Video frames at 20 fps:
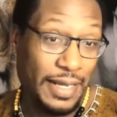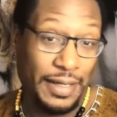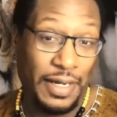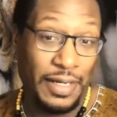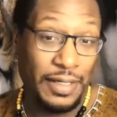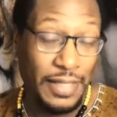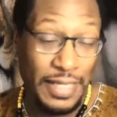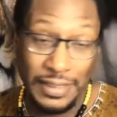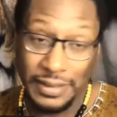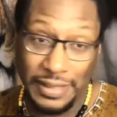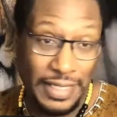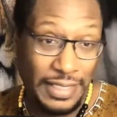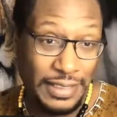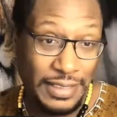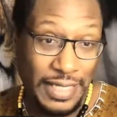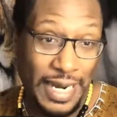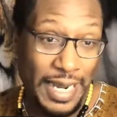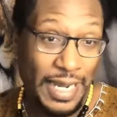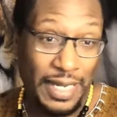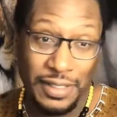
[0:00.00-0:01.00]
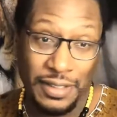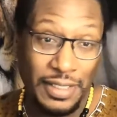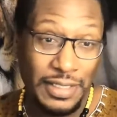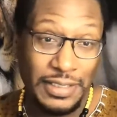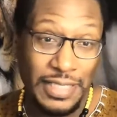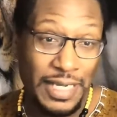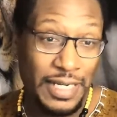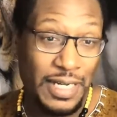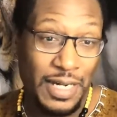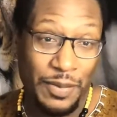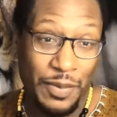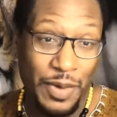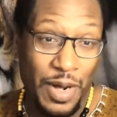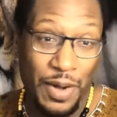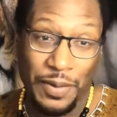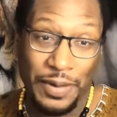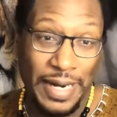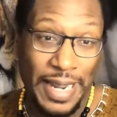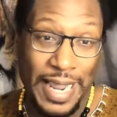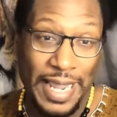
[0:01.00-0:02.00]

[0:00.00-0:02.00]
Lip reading: Unless they come out with an